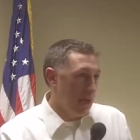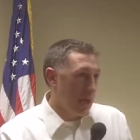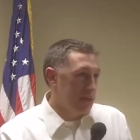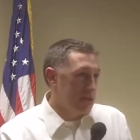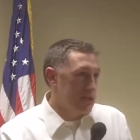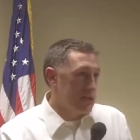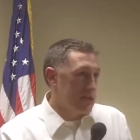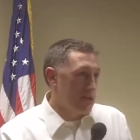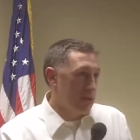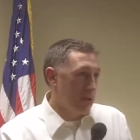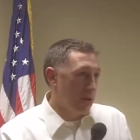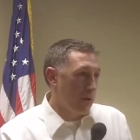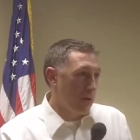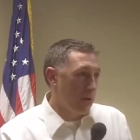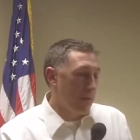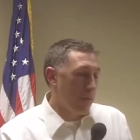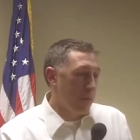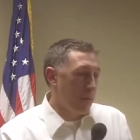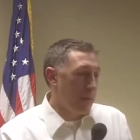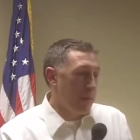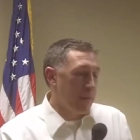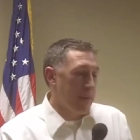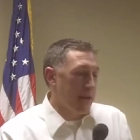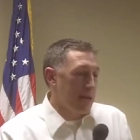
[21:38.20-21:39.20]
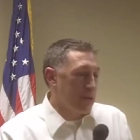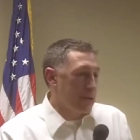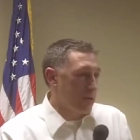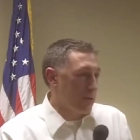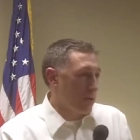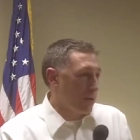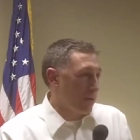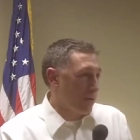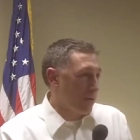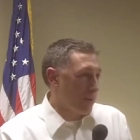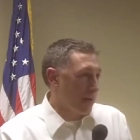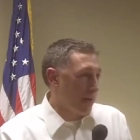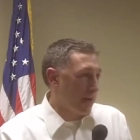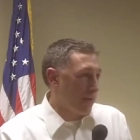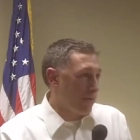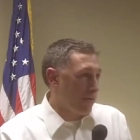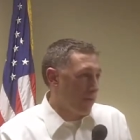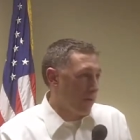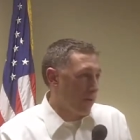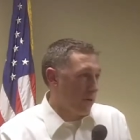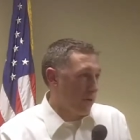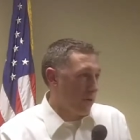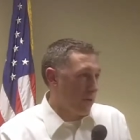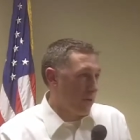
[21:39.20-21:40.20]
And so they match with our
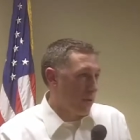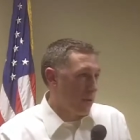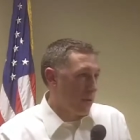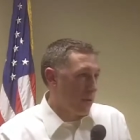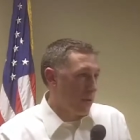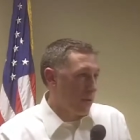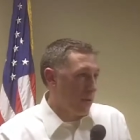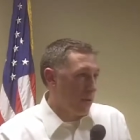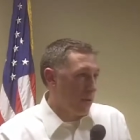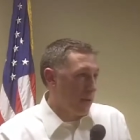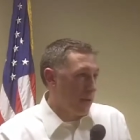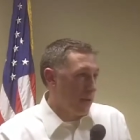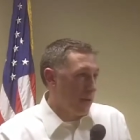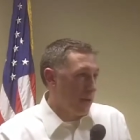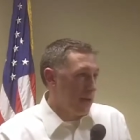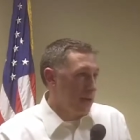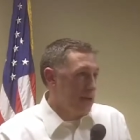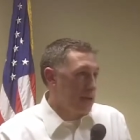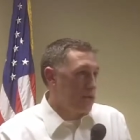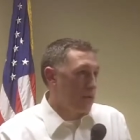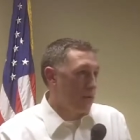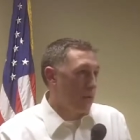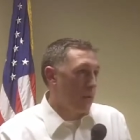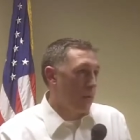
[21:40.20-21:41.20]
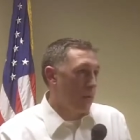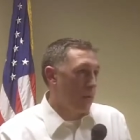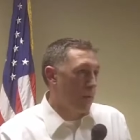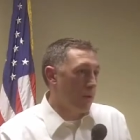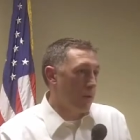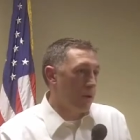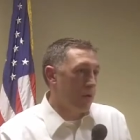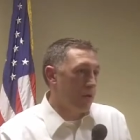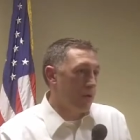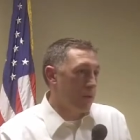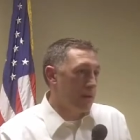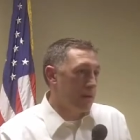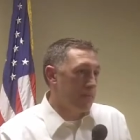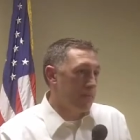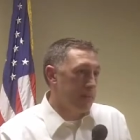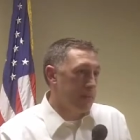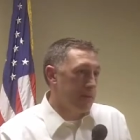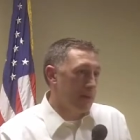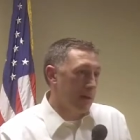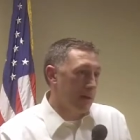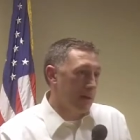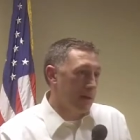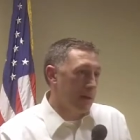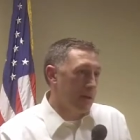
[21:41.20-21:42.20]
platform. And so what we're going to
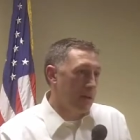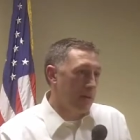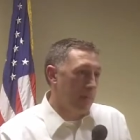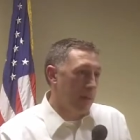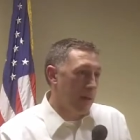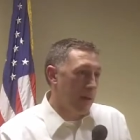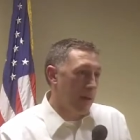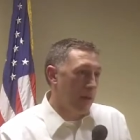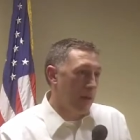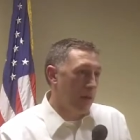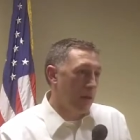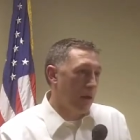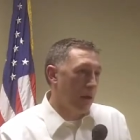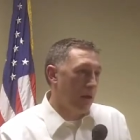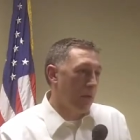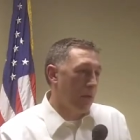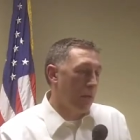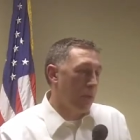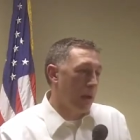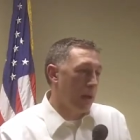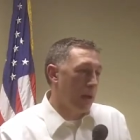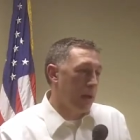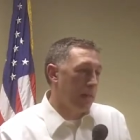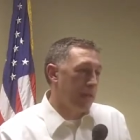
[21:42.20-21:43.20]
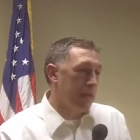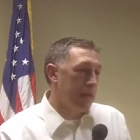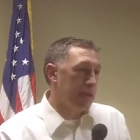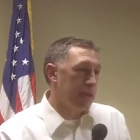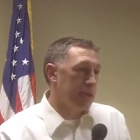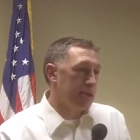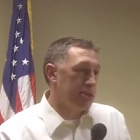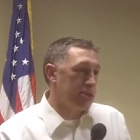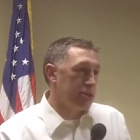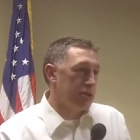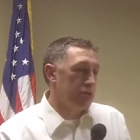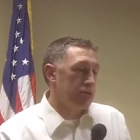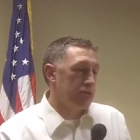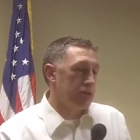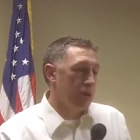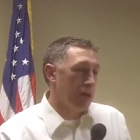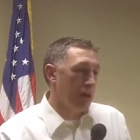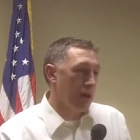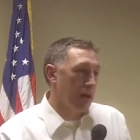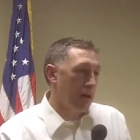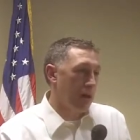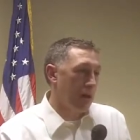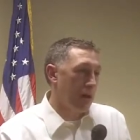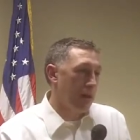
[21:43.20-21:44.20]
be talking about are what the issues
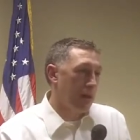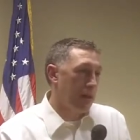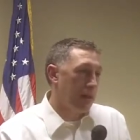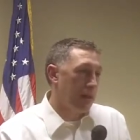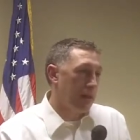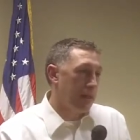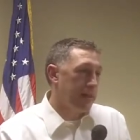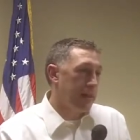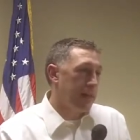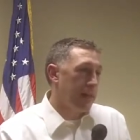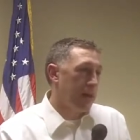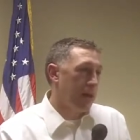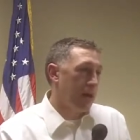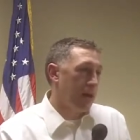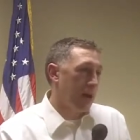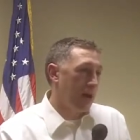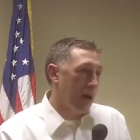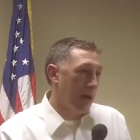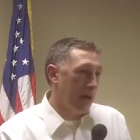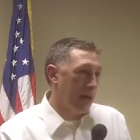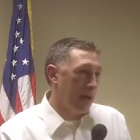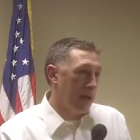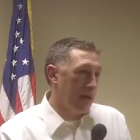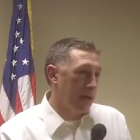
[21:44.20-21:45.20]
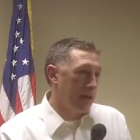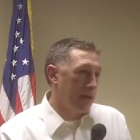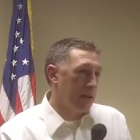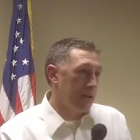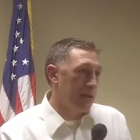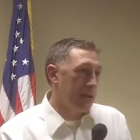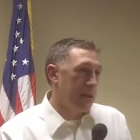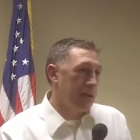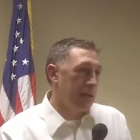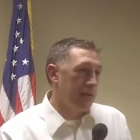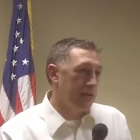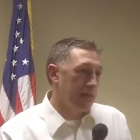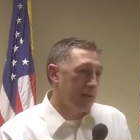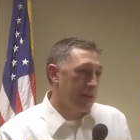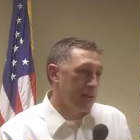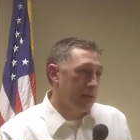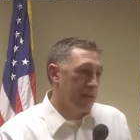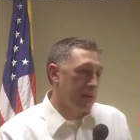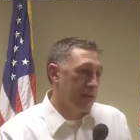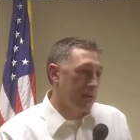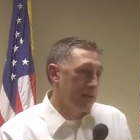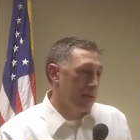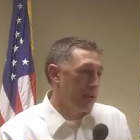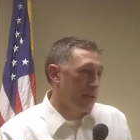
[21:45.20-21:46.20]
are that are hot given
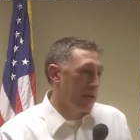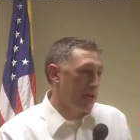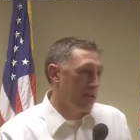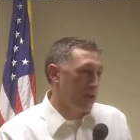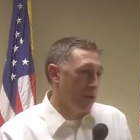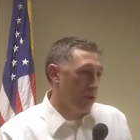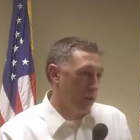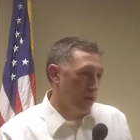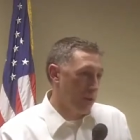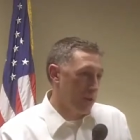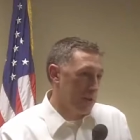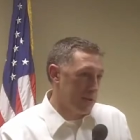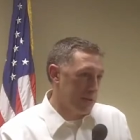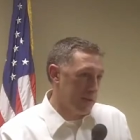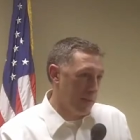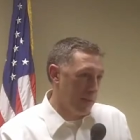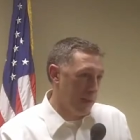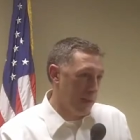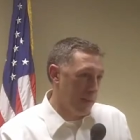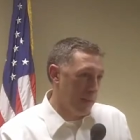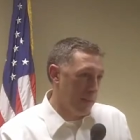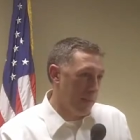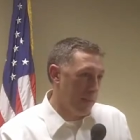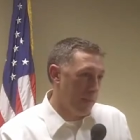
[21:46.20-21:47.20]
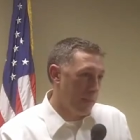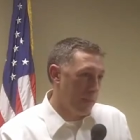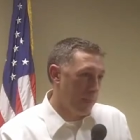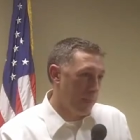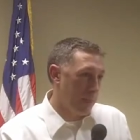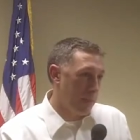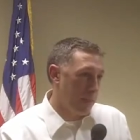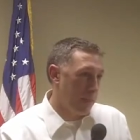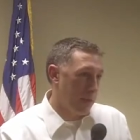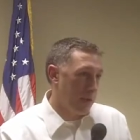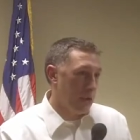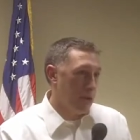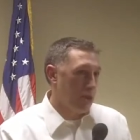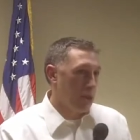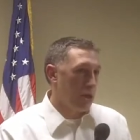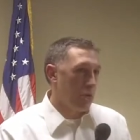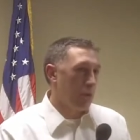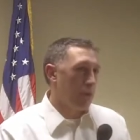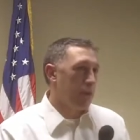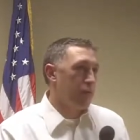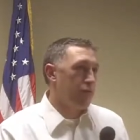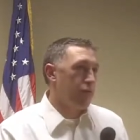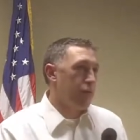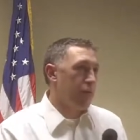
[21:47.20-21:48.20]
the, the current time. You
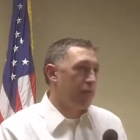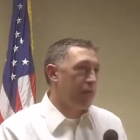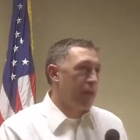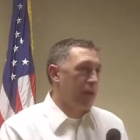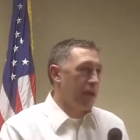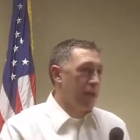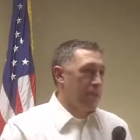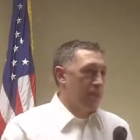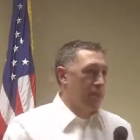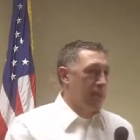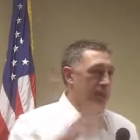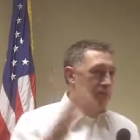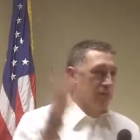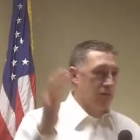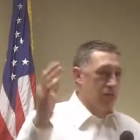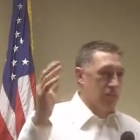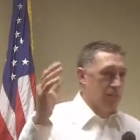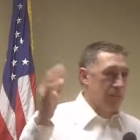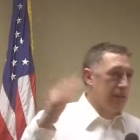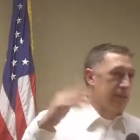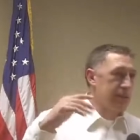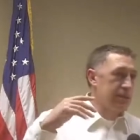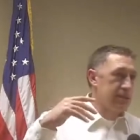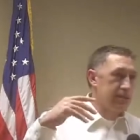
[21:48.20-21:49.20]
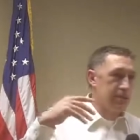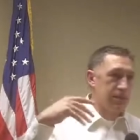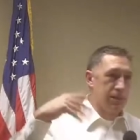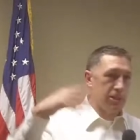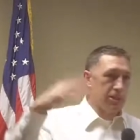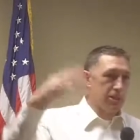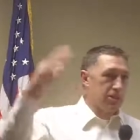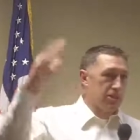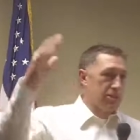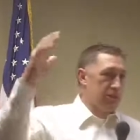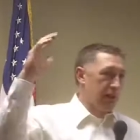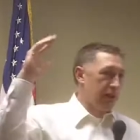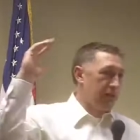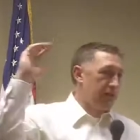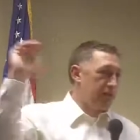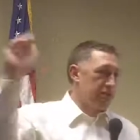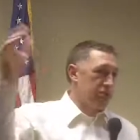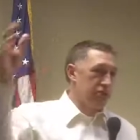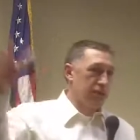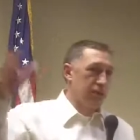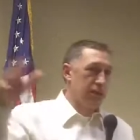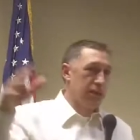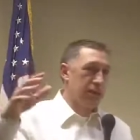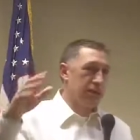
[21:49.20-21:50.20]
know, we, we've got a platform and it's a bunch of
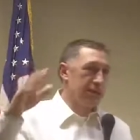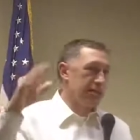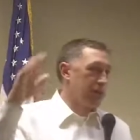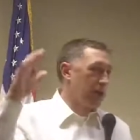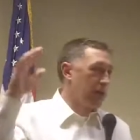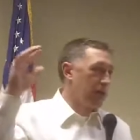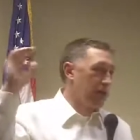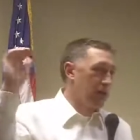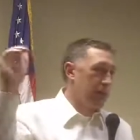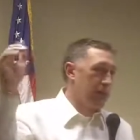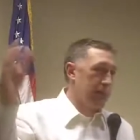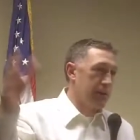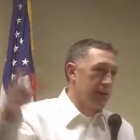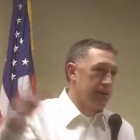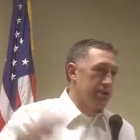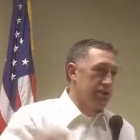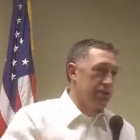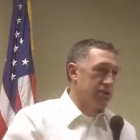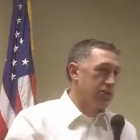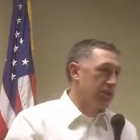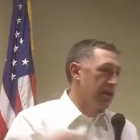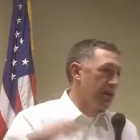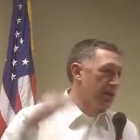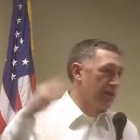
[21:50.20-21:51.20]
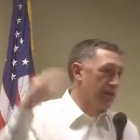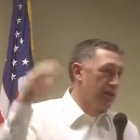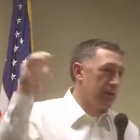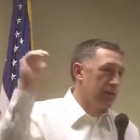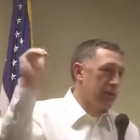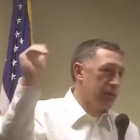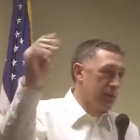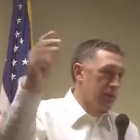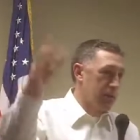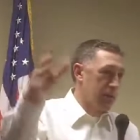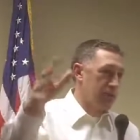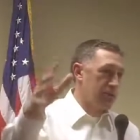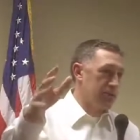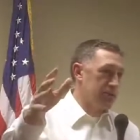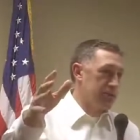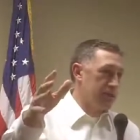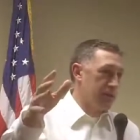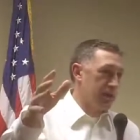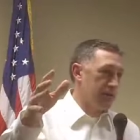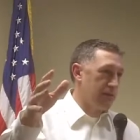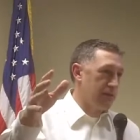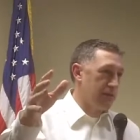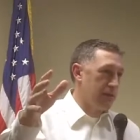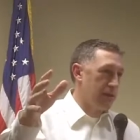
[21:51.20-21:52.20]
sophistry and it's got great message and I agree with
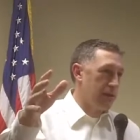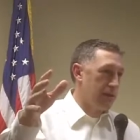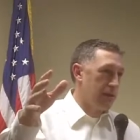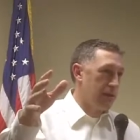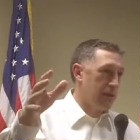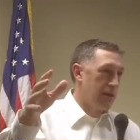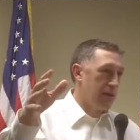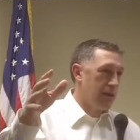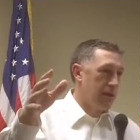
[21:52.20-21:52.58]
100% of it.